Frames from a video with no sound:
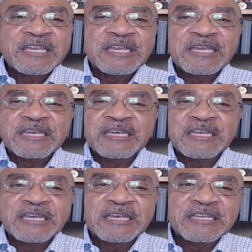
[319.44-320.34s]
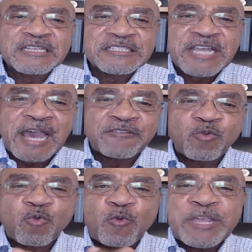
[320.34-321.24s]
it, it, it, is that
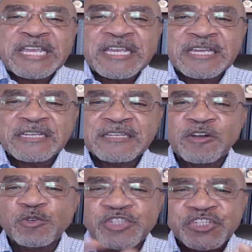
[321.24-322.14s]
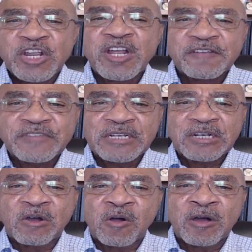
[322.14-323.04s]
we who serve the
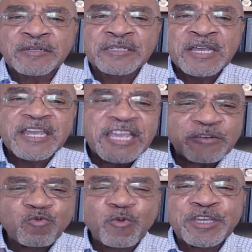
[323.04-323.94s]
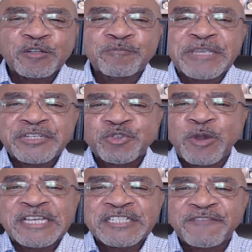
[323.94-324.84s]
Lord, it will be
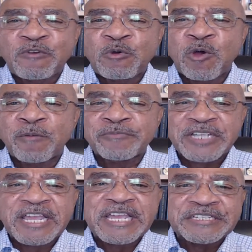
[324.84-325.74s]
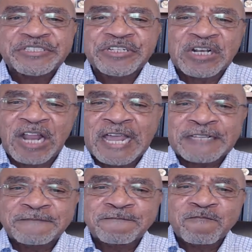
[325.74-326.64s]
transformed into
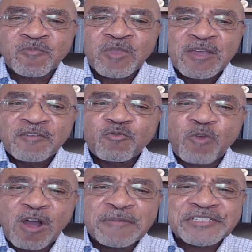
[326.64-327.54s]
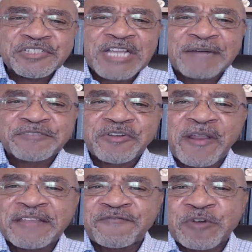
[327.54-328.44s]
light. Romans chapter
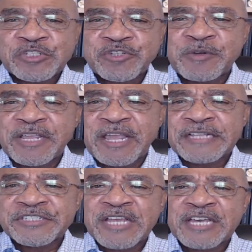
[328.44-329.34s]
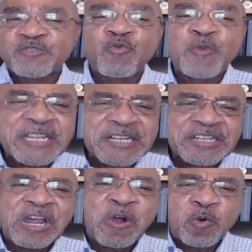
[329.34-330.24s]
8, verse 28 says, We
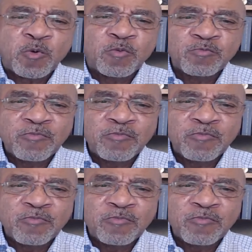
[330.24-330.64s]
know